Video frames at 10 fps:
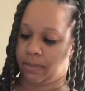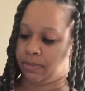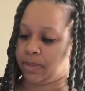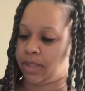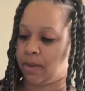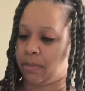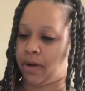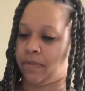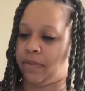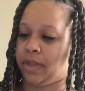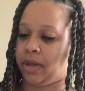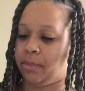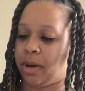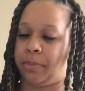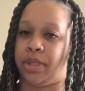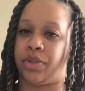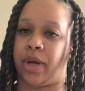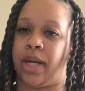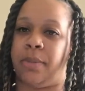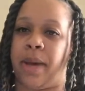some of the puppy
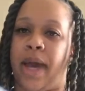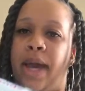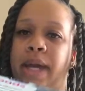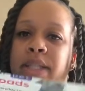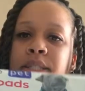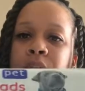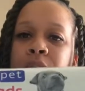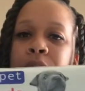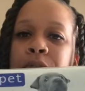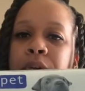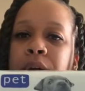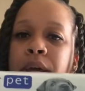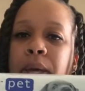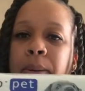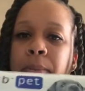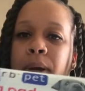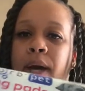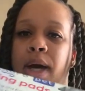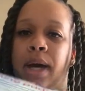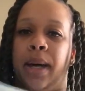training pads for him,
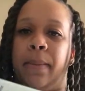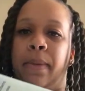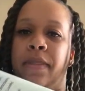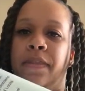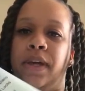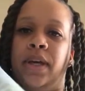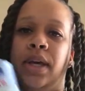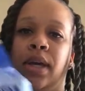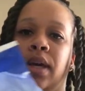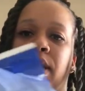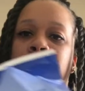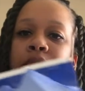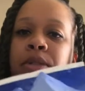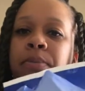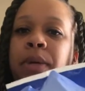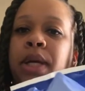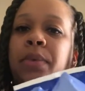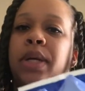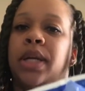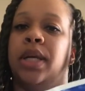thinking he
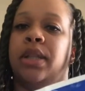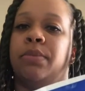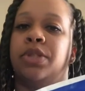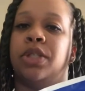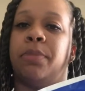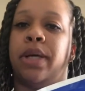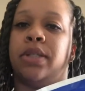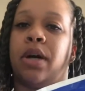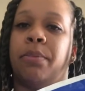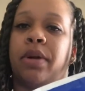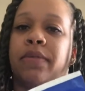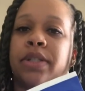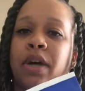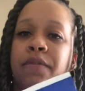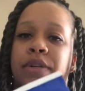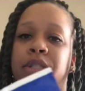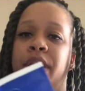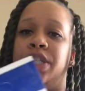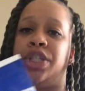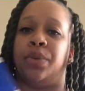would need them just based on previous
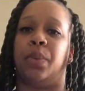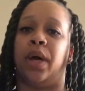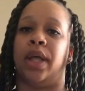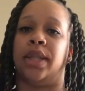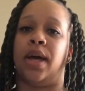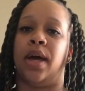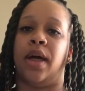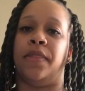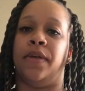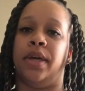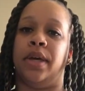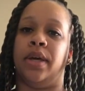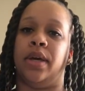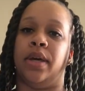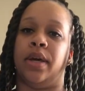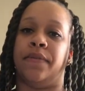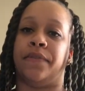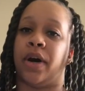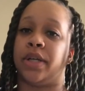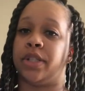conversation with the
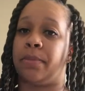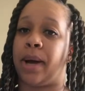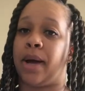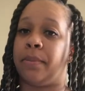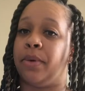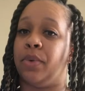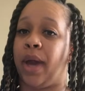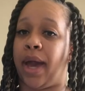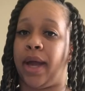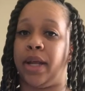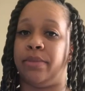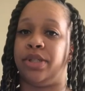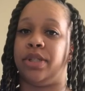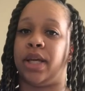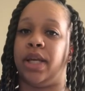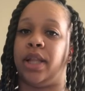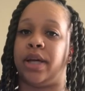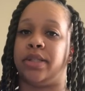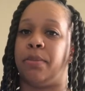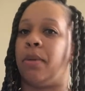foster mom who had him. She said he
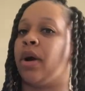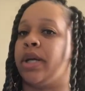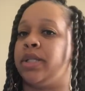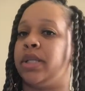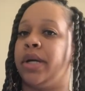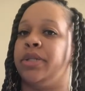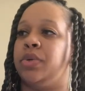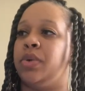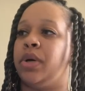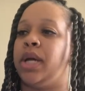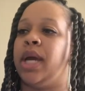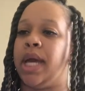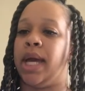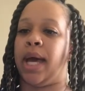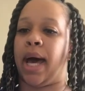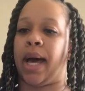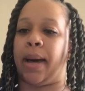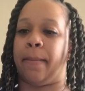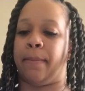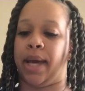likes to mark his territory,
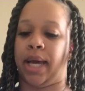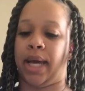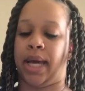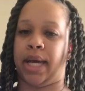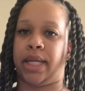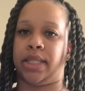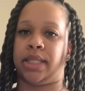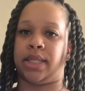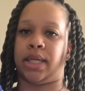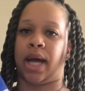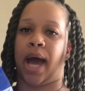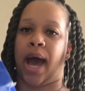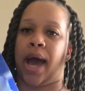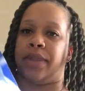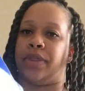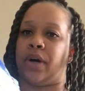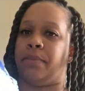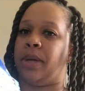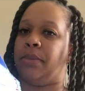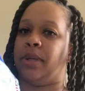and I thought
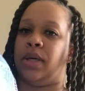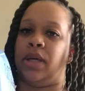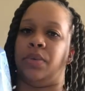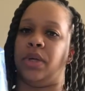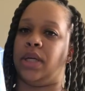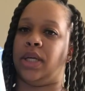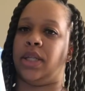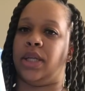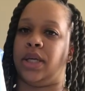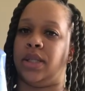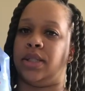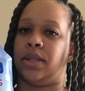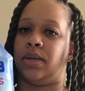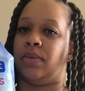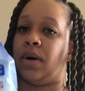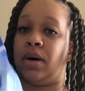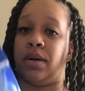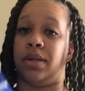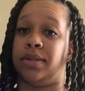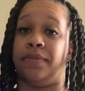maybe he would need these. Well,
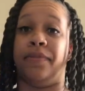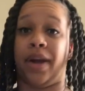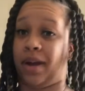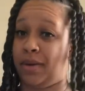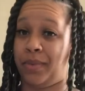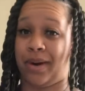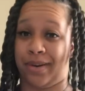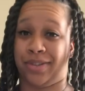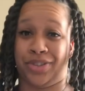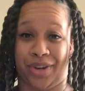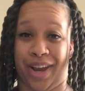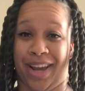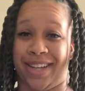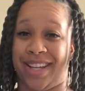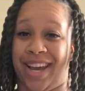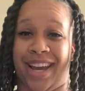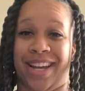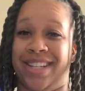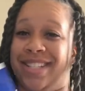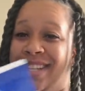he's very well trained and
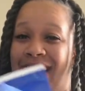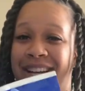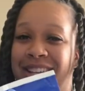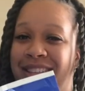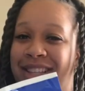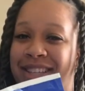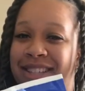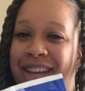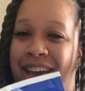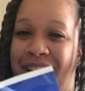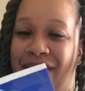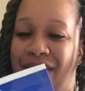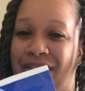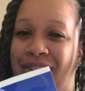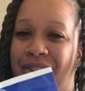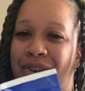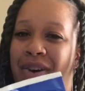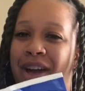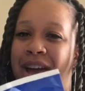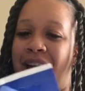he did not need these at all. So
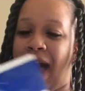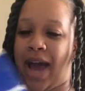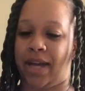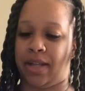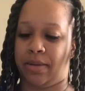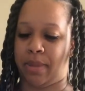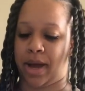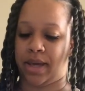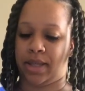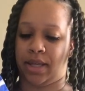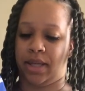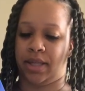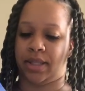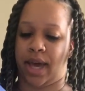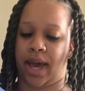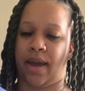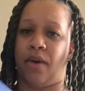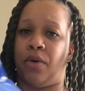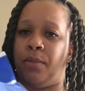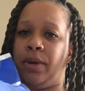I ended up buying these at
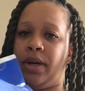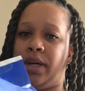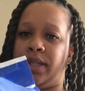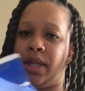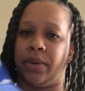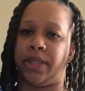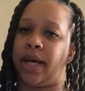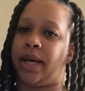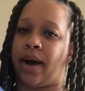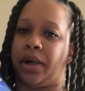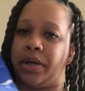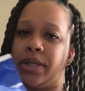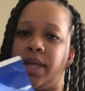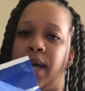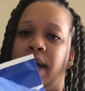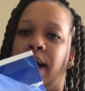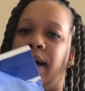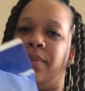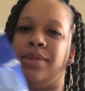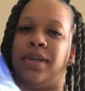Home Goods. They were $10.
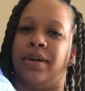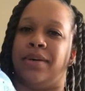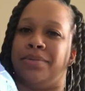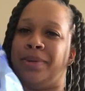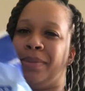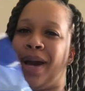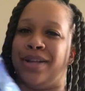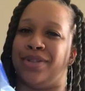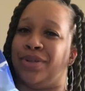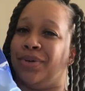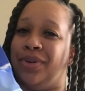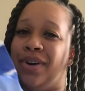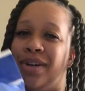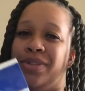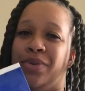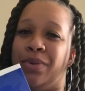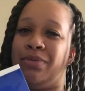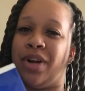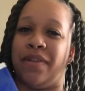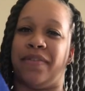So I'm kind of just holding on to them,
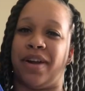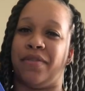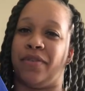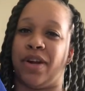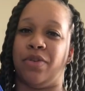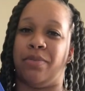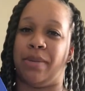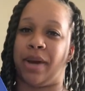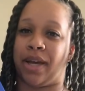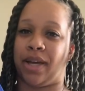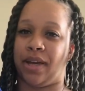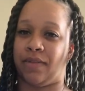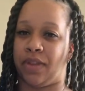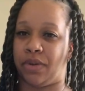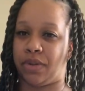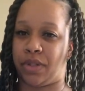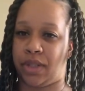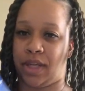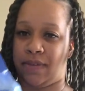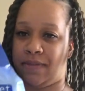trying to find a friend who maybe I can give
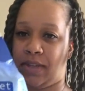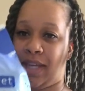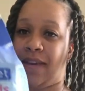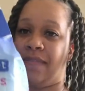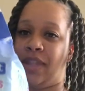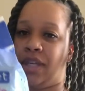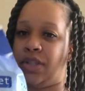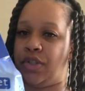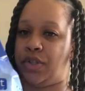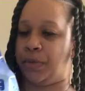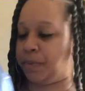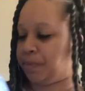these to.